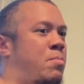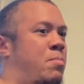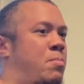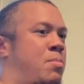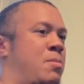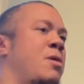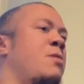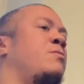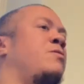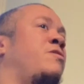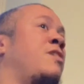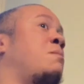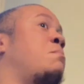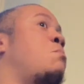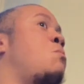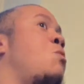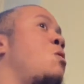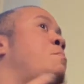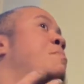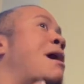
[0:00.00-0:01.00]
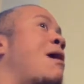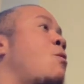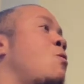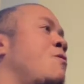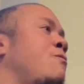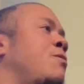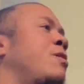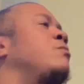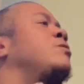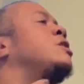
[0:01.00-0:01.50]
it was like more
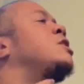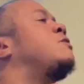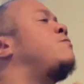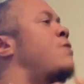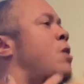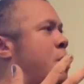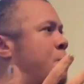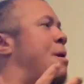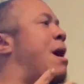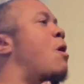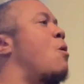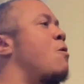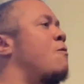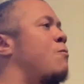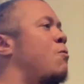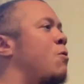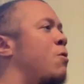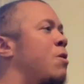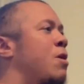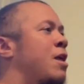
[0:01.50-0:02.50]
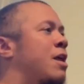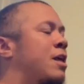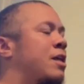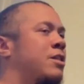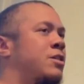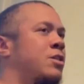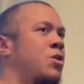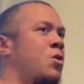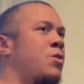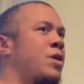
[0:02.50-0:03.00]
powerful. It was just very powerful
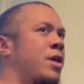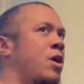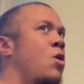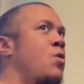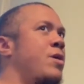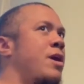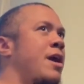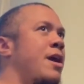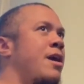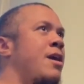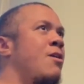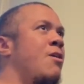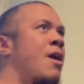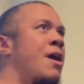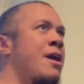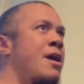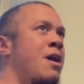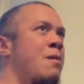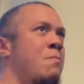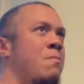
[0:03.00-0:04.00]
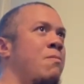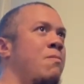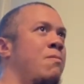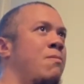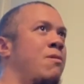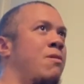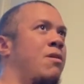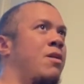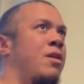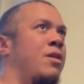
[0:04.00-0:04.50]
to go like, okay, here I am,
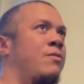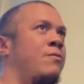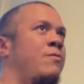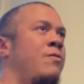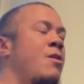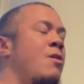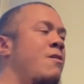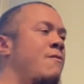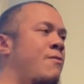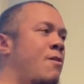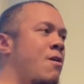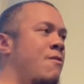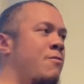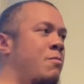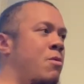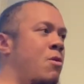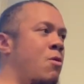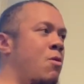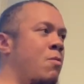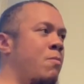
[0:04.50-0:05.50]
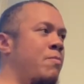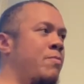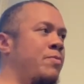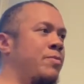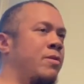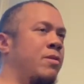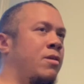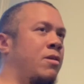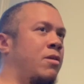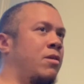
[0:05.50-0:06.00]
very far from home.
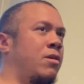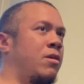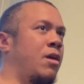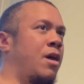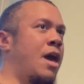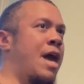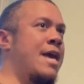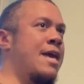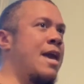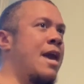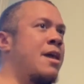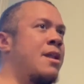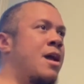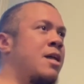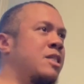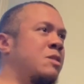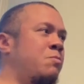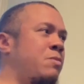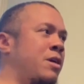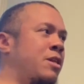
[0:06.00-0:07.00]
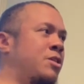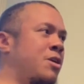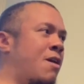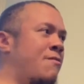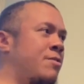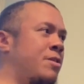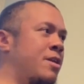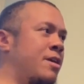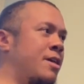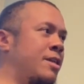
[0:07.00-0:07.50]
I cannot speak
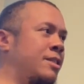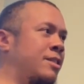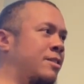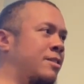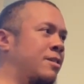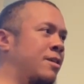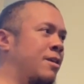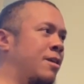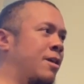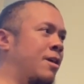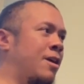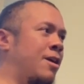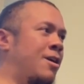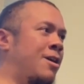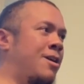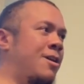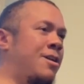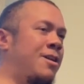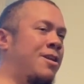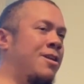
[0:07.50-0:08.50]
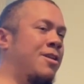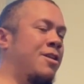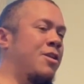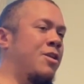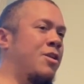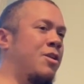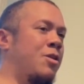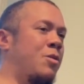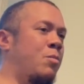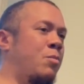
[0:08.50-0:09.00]
Javanese,
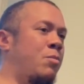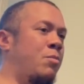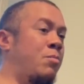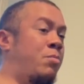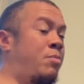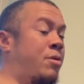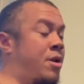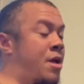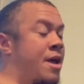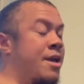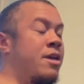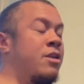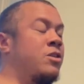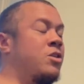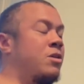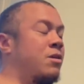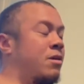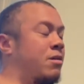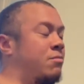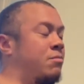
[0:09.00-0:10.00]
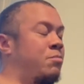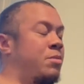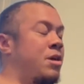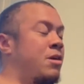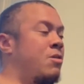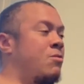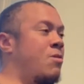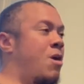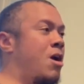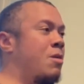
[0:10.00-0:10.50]
but I can be in
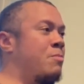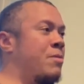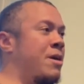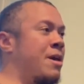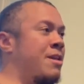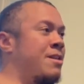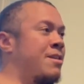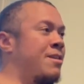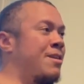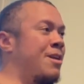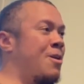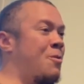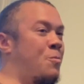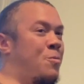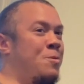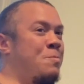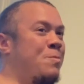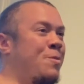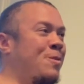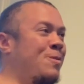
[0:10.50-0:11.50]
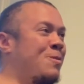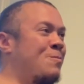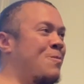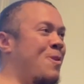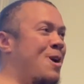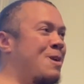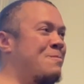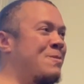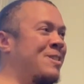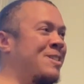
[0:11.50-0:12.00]
a rock band and we can play some
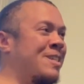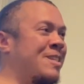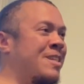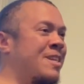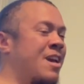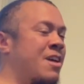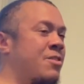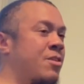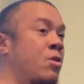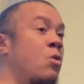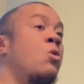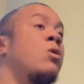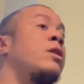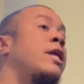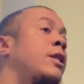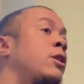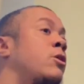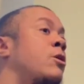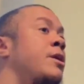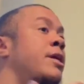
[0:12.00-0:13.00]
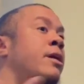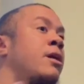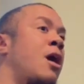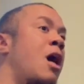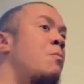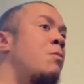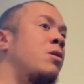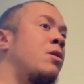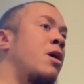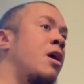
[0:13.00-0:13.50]
rock music together. Or like learning
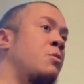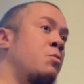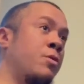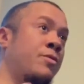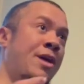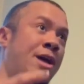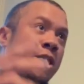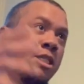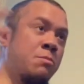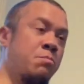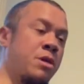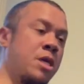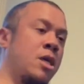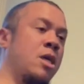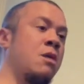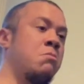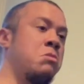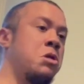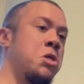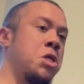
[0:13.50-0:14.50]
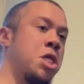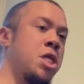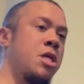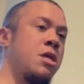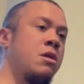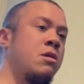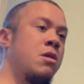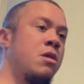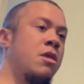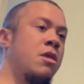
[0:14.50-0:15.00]
gamelan, where that was a big community